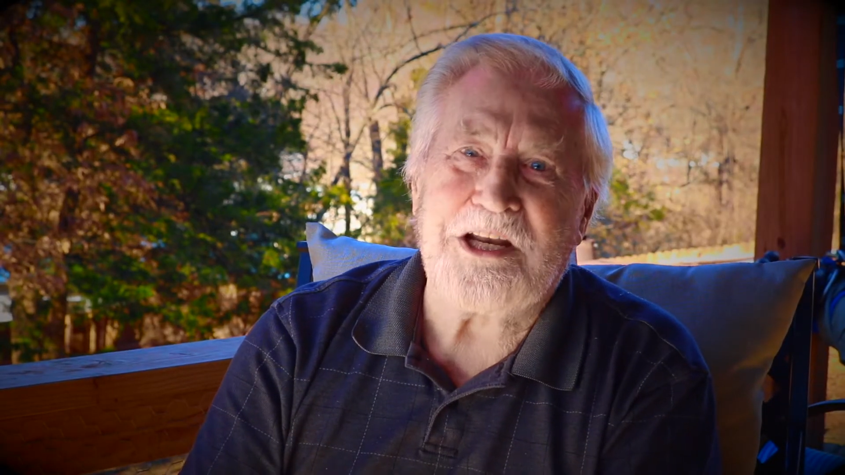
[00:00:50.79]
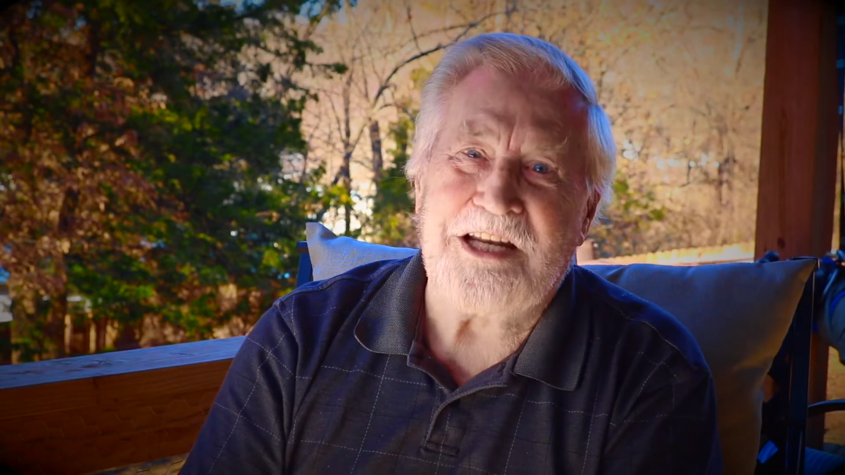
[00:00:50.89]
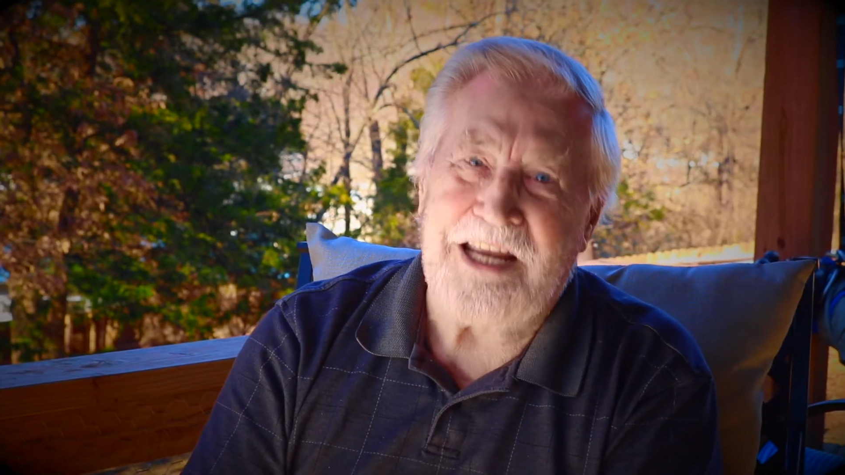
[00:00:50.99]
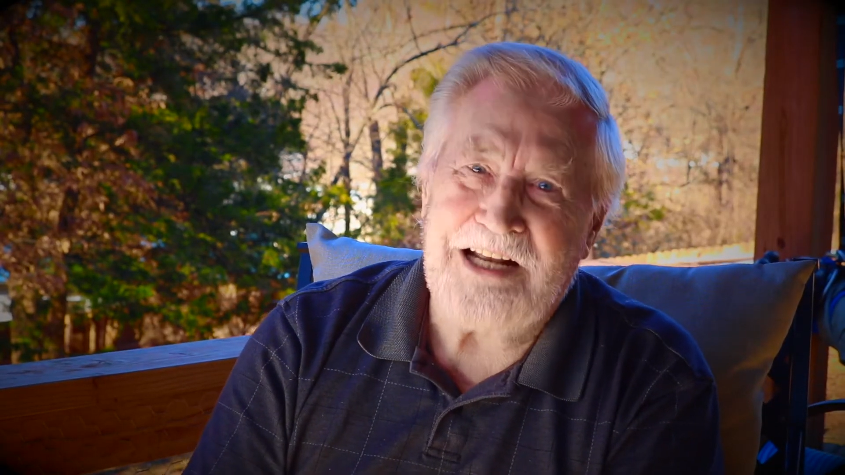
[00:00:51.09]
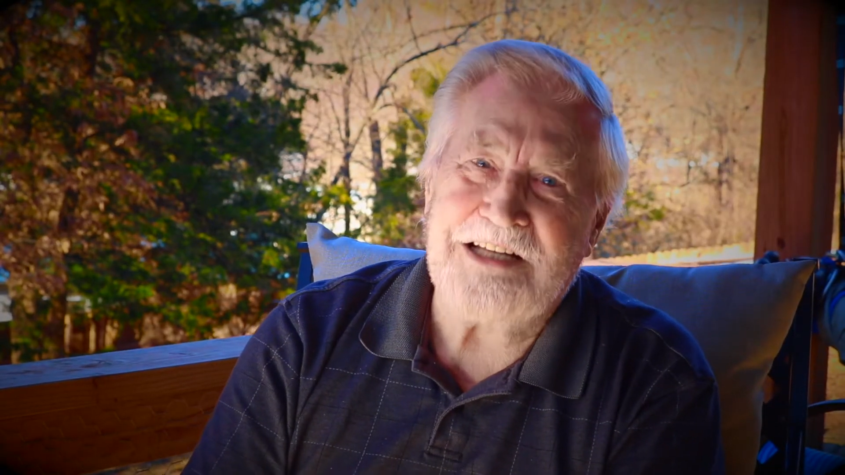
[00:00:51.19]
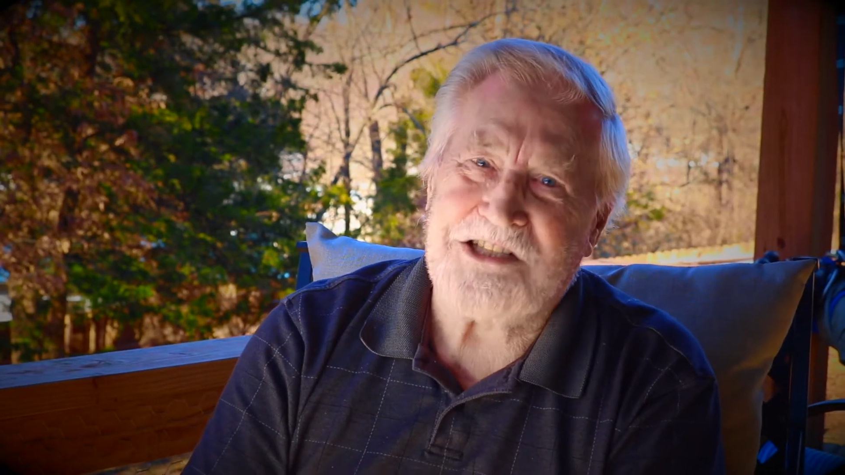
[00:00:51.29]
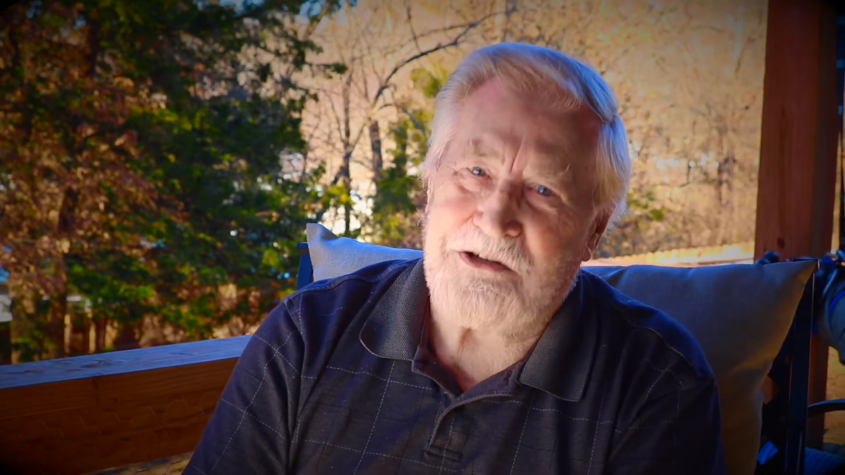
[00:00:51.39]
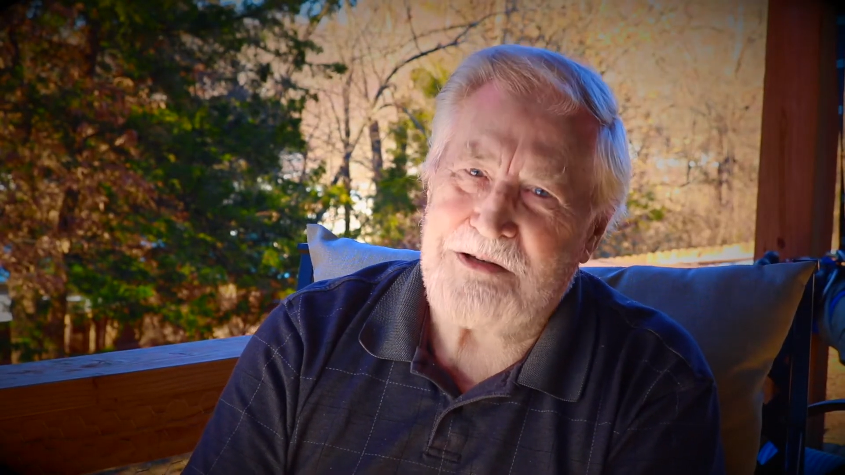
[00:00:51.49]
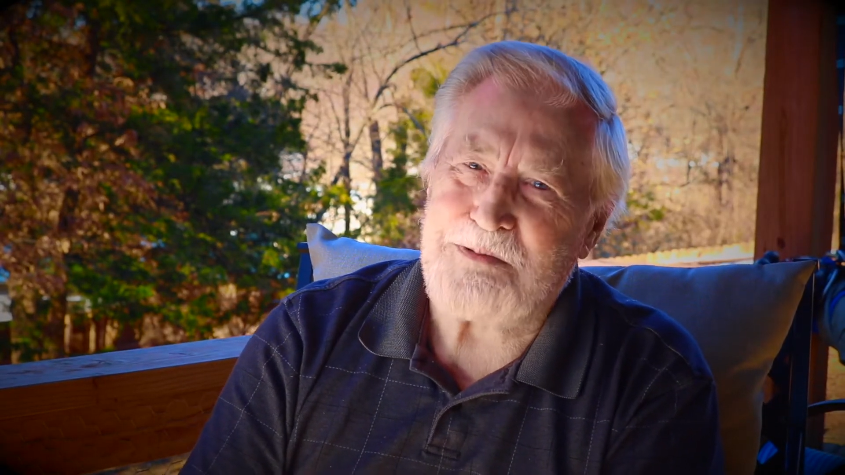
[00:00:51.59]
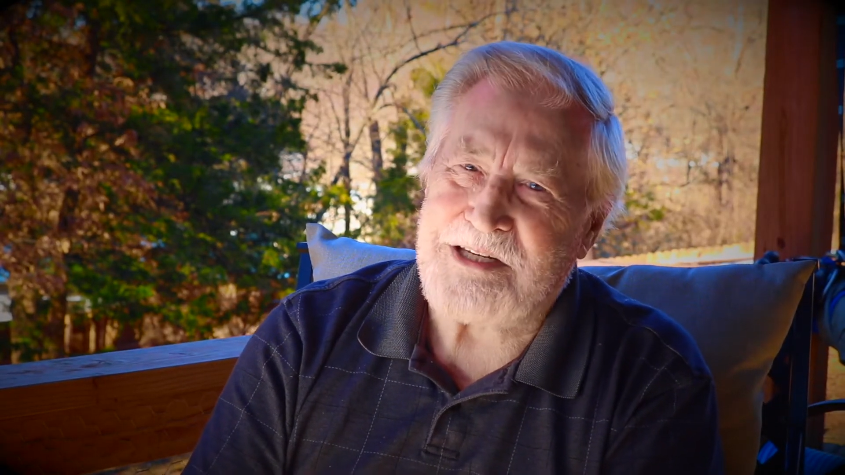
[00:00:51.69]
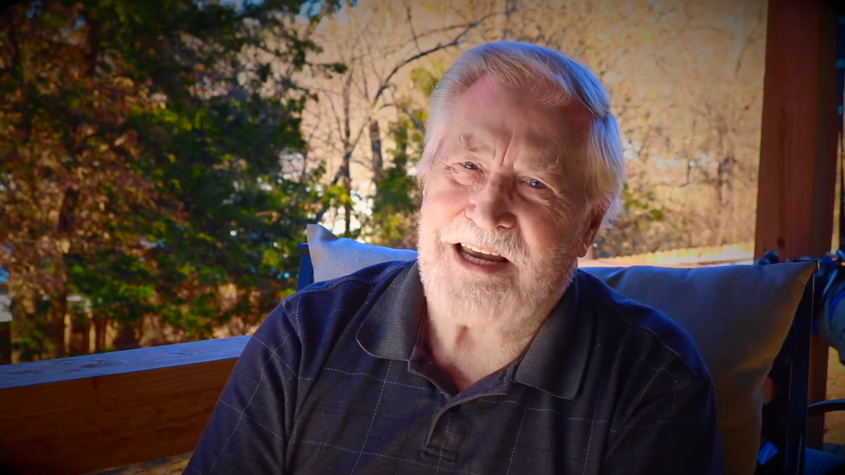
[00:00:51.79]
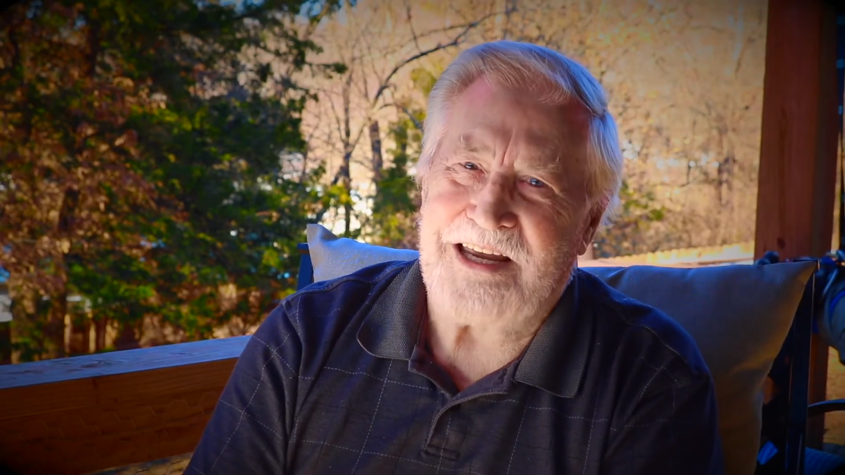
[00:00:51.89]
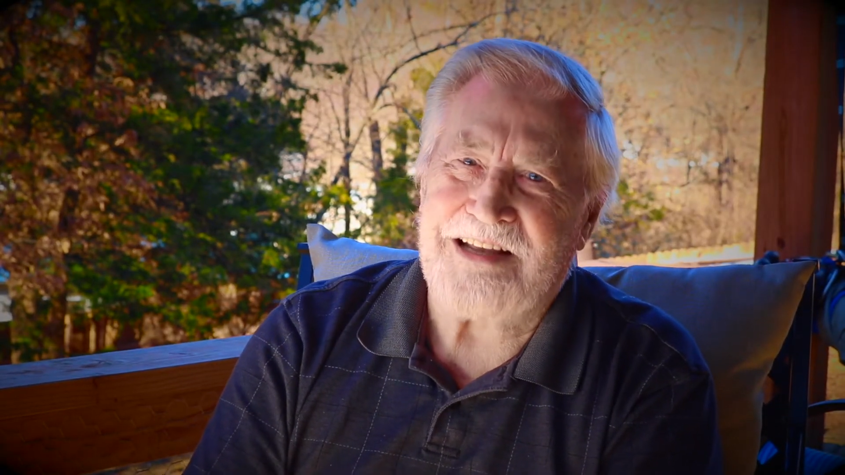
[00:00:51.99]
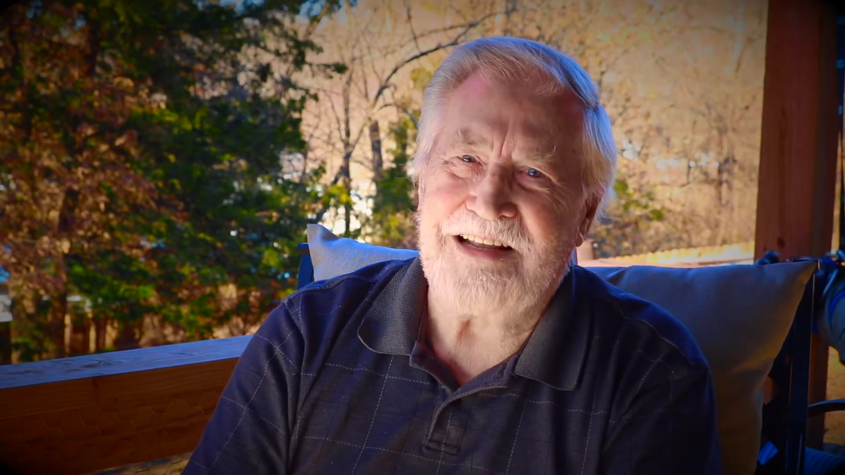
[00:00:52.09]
an English Christmas cake.